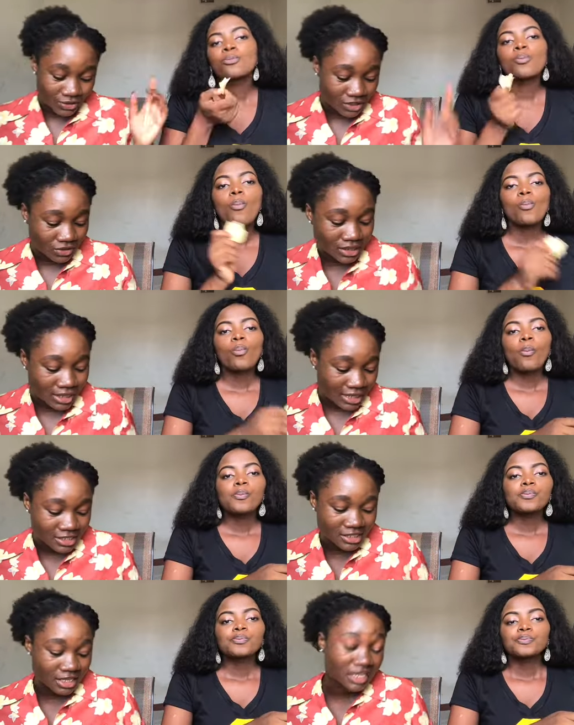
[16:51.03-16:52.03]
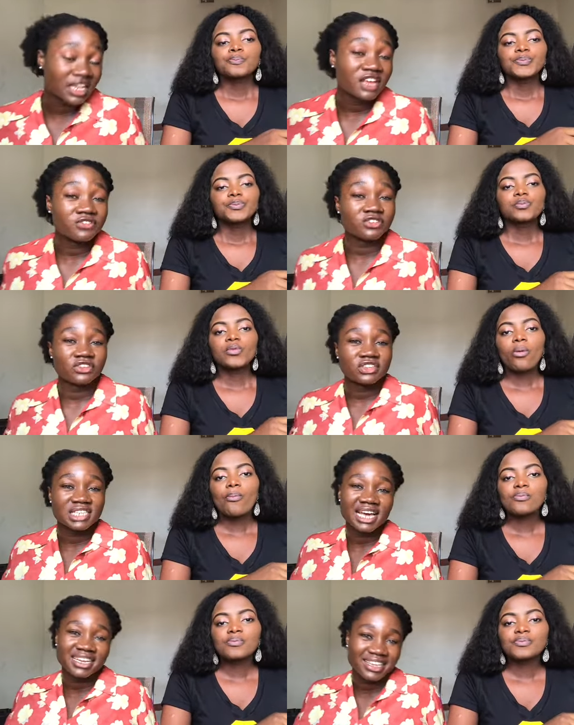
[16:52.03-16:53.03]
Speaker 1: okay so the next thing life is
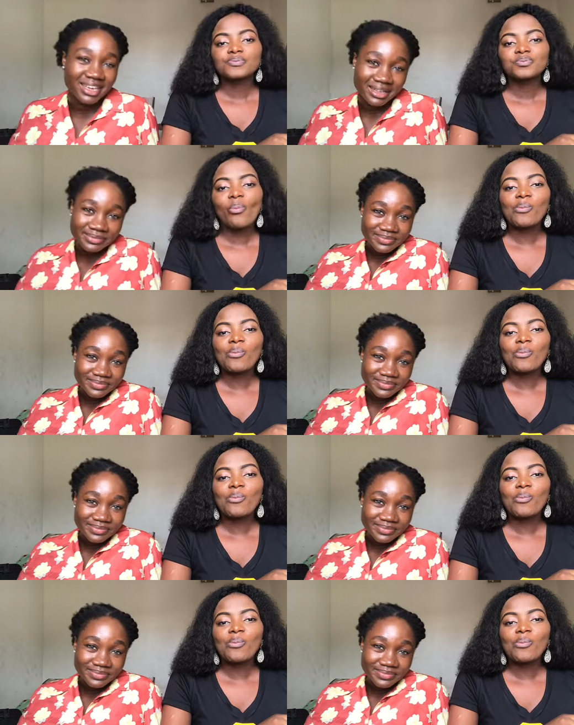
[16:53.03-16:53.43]
just hard here